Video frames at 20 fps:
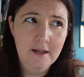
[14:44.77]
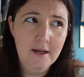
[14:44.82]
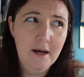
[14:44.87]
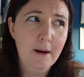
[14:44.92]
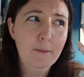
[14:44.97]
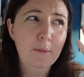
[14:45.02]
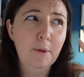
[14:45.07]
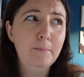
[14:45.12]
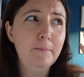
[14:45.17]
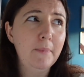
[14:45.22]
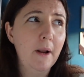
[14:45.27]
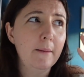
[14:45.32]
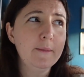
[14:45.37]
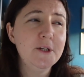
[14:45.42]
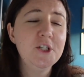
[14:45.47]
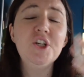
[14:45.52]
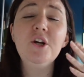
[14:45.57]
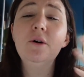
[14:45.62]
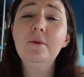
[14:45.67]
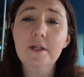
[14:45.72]
I'm a
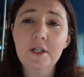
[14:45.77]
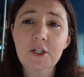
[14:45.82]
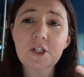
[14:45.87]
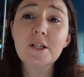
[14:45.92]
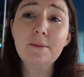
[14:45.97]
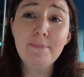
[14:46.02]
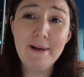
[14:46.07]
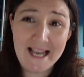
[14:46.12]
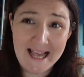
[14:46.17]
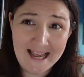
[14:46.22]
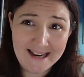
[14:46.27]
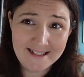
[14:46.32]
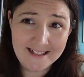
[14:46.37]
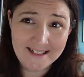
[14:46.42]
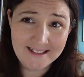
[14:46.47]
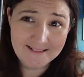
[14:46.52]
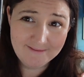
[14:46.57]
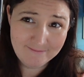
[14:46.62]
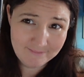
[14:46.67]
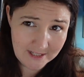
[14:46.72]
doer, not a
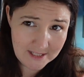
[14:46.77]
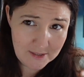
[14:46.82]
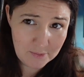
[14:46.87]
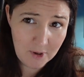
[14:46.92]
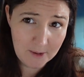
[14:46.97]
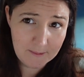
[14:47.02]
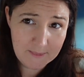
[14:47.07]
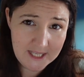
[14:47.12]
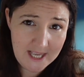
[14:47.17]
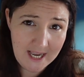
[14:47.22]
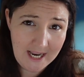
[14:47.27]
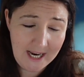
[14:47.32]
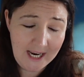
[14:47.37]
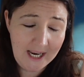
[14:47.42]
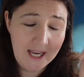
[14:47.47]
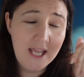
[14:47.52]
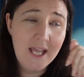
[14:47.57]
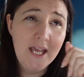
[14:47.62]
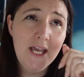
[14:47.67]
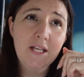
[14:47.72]
planner, is what I'm saying.